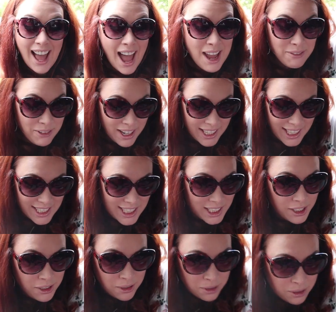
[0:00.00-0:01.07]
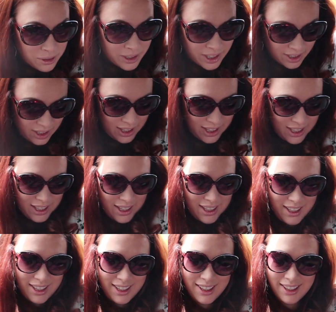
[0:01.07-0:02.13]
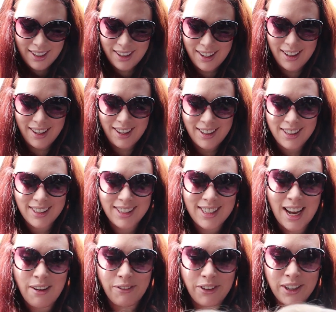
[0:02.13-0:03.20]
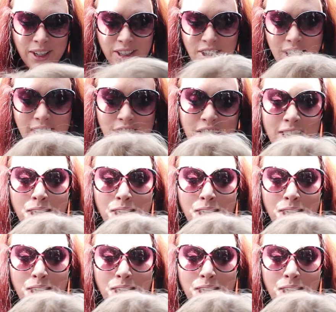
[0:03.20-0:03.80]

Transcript: I'm ready too. I'm ready too. It's time for Chuck E.